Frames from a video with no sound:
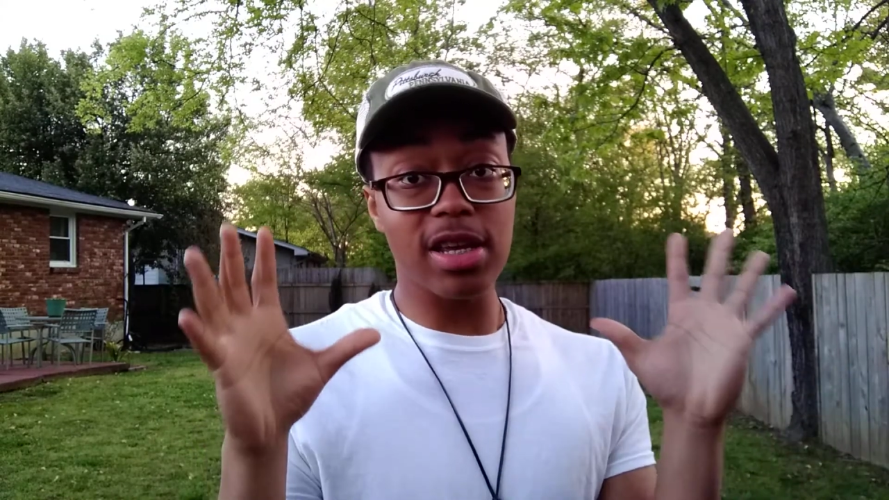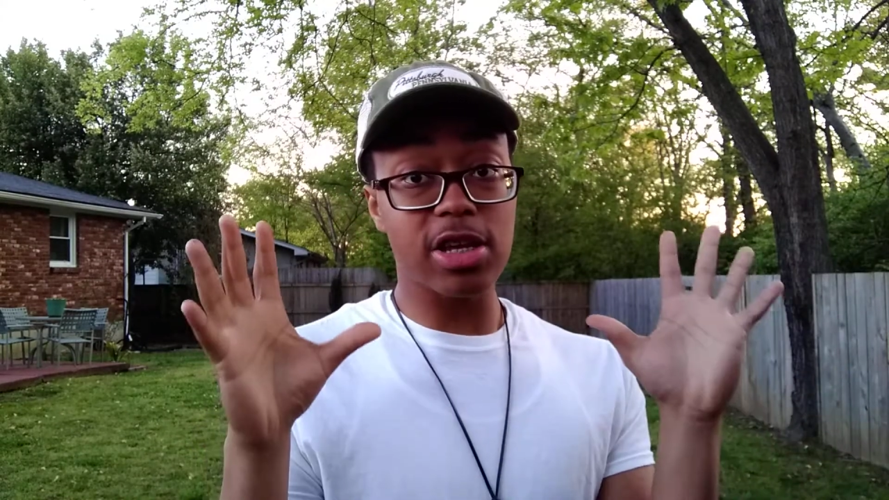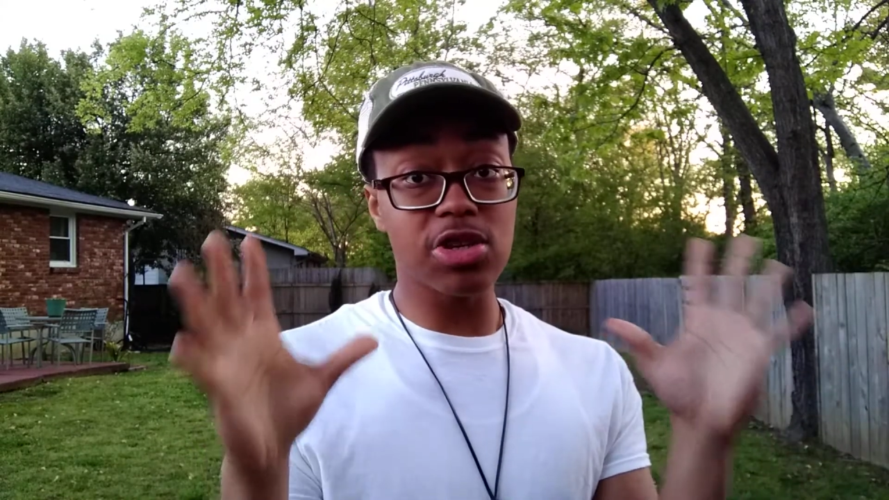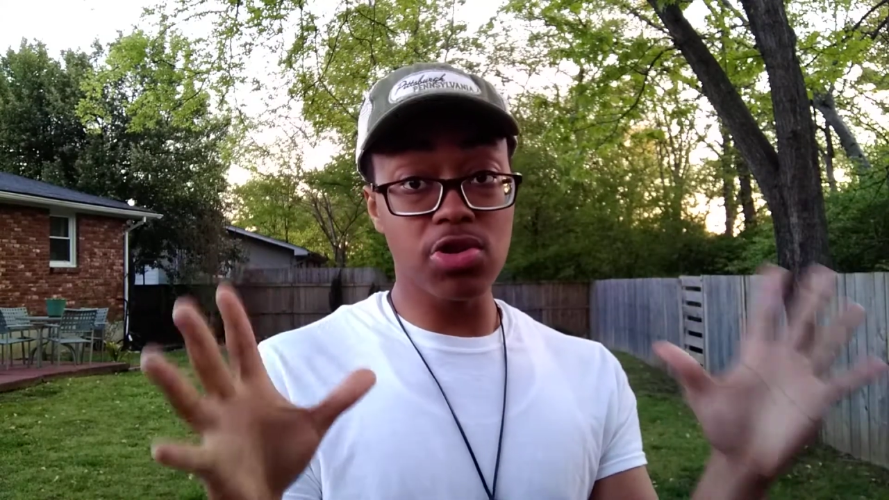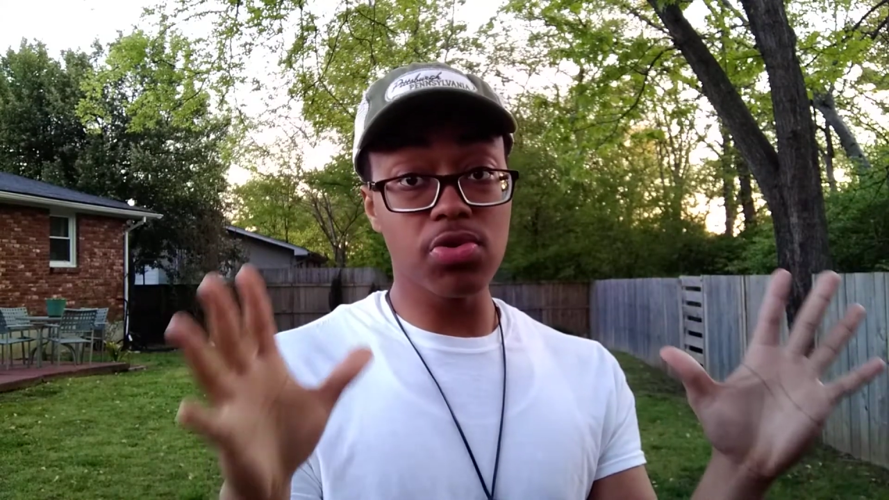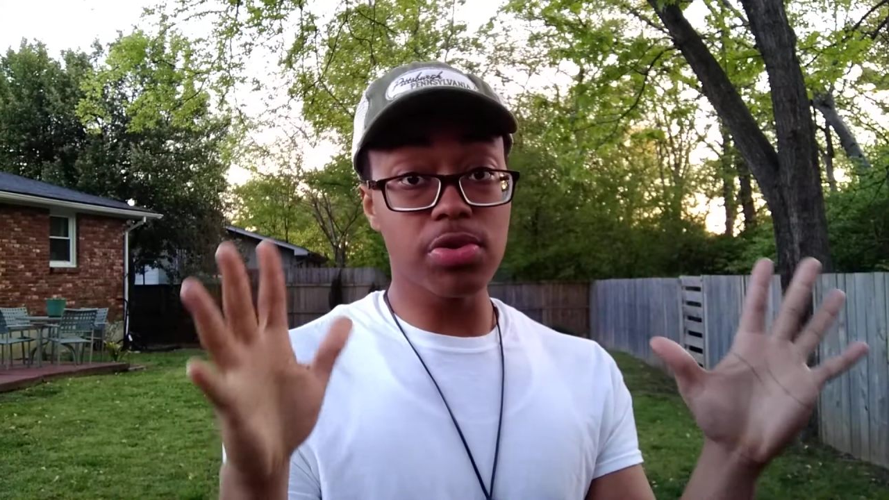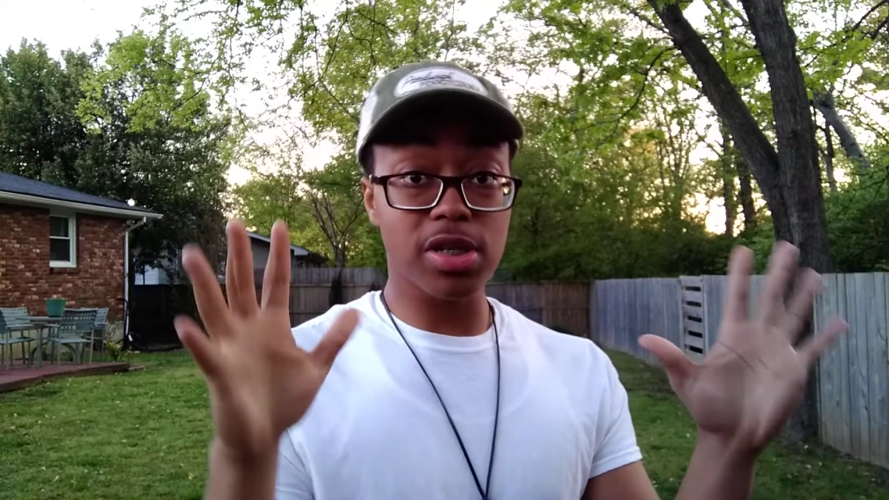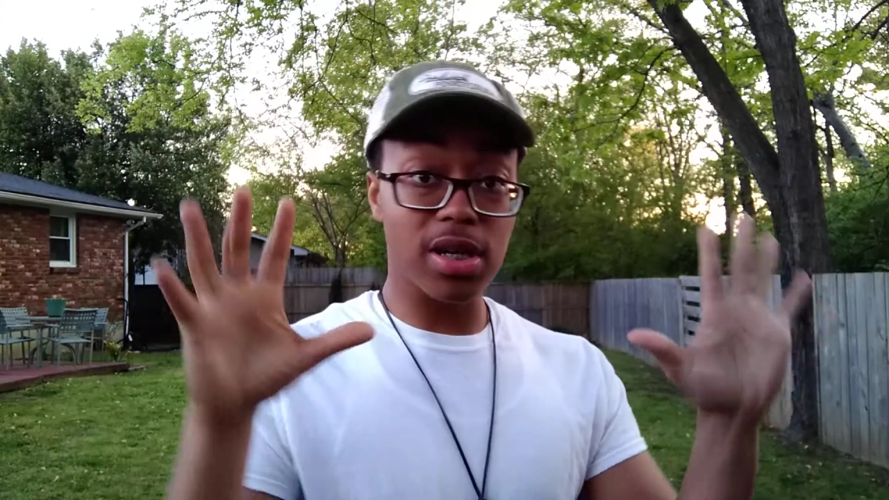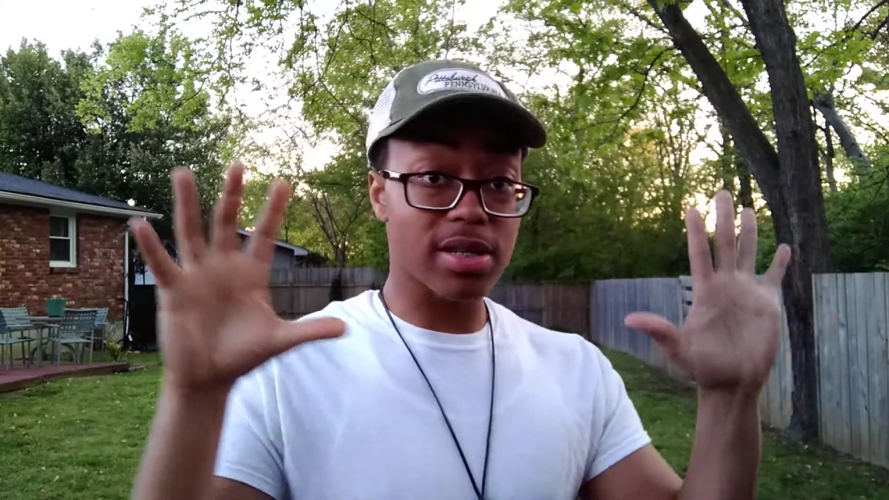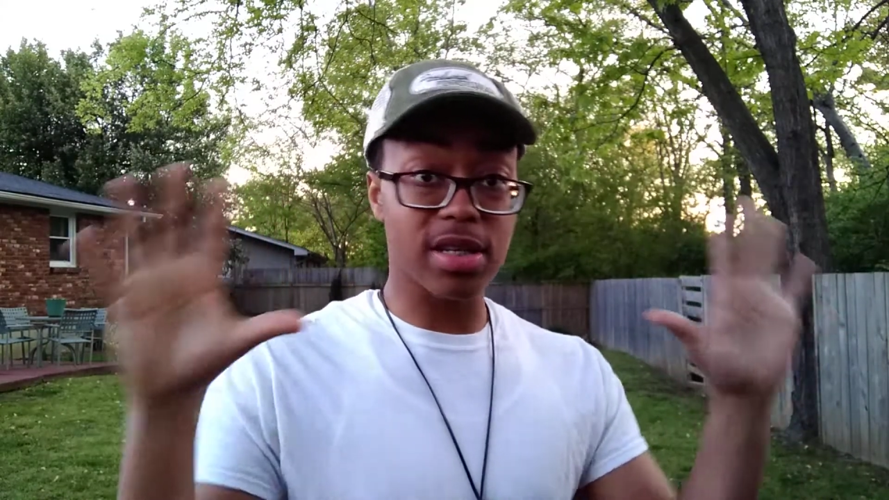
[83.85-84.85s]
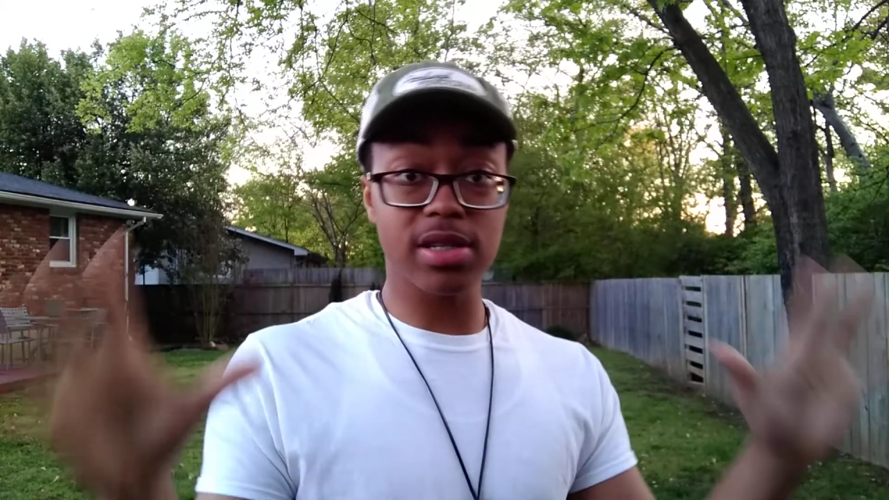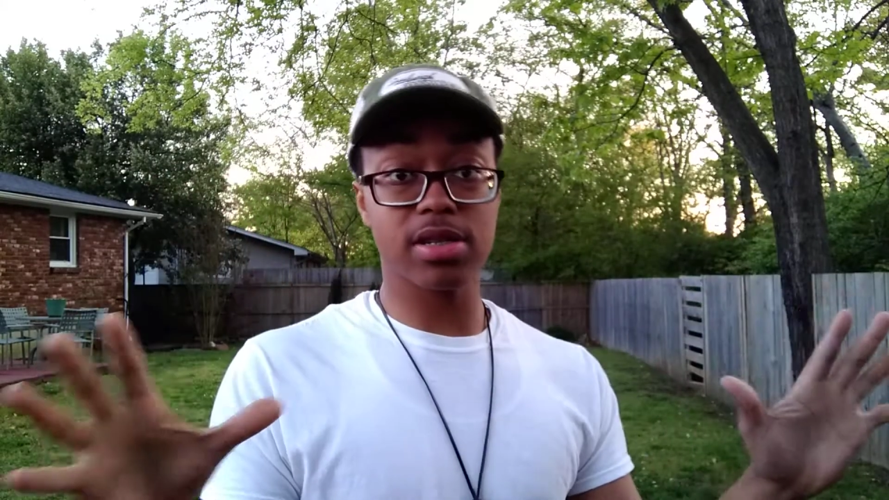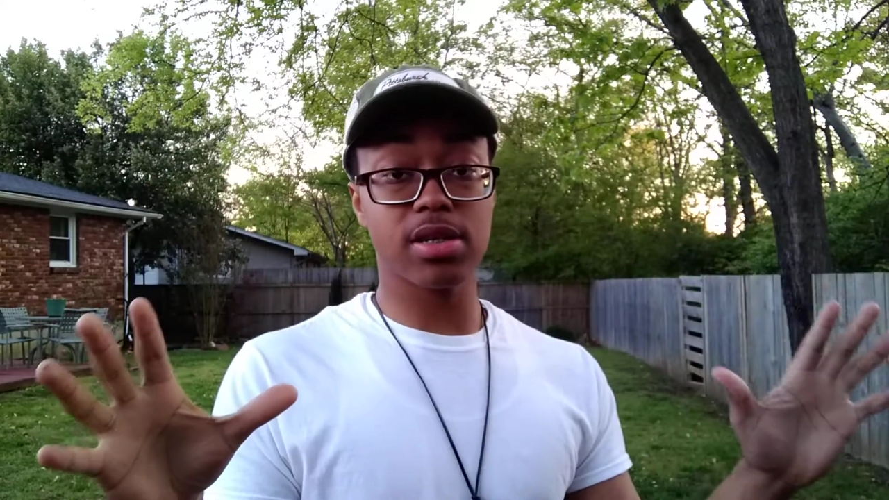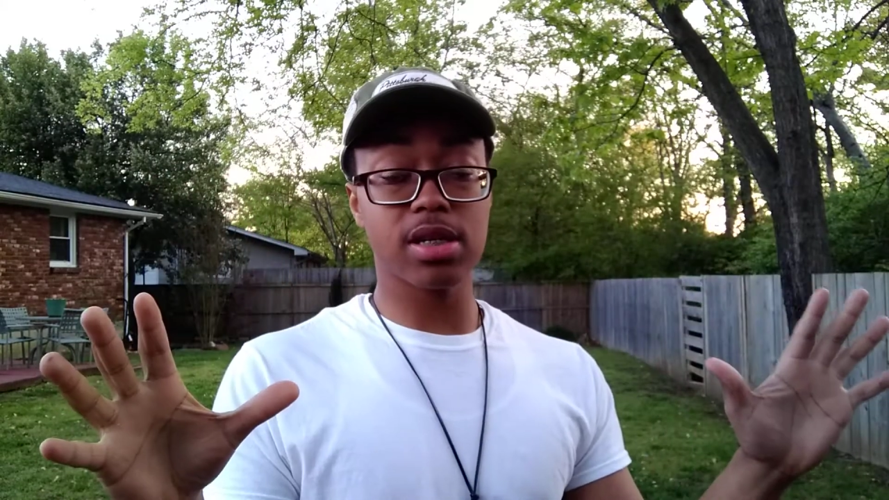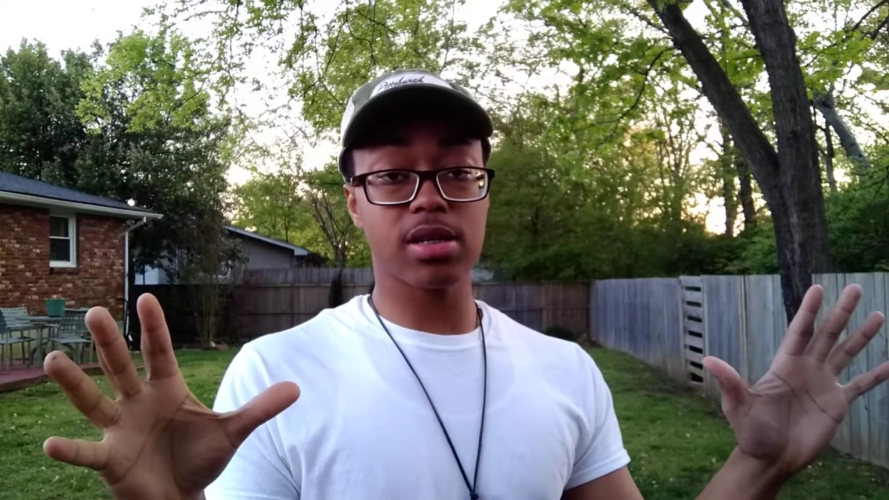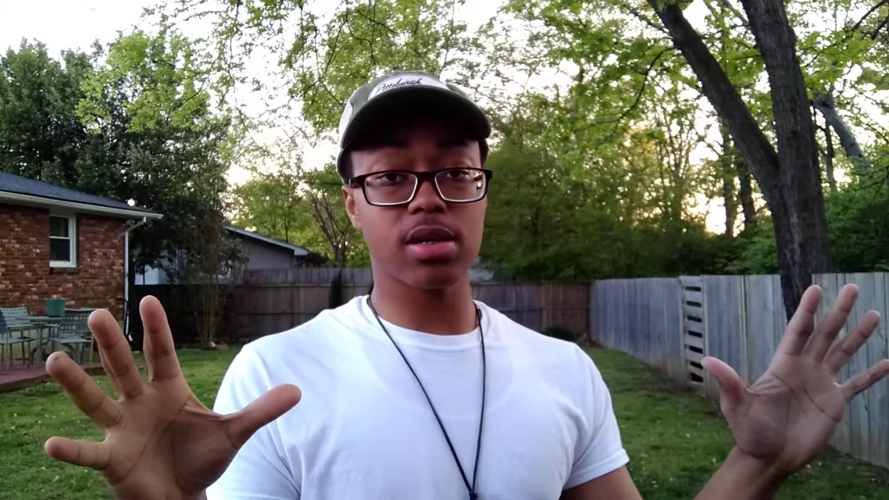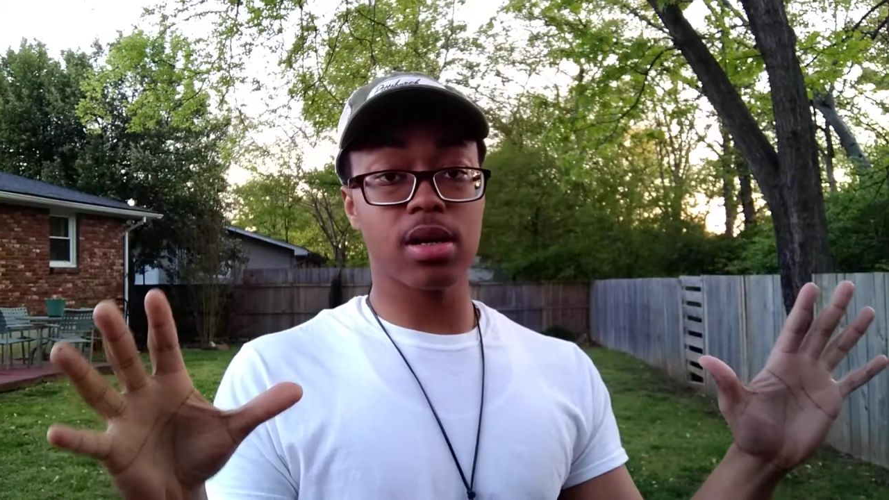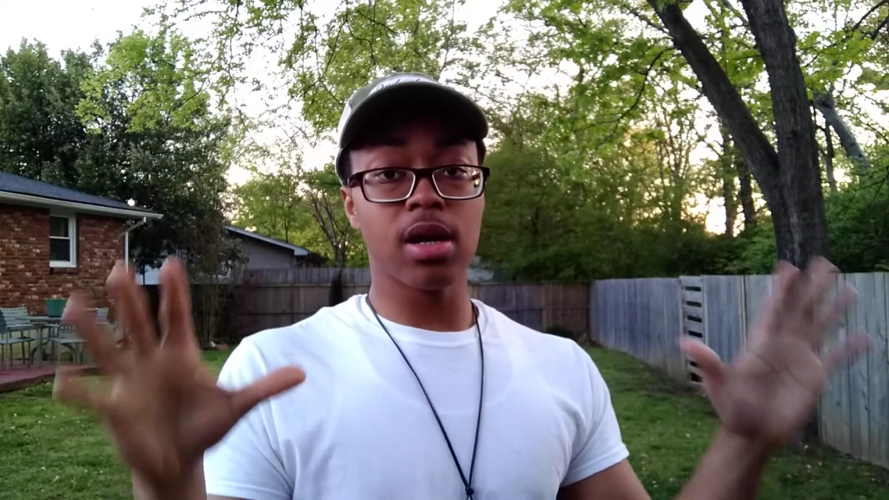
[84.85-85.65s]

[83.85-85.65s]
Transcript: huge attention-seeking,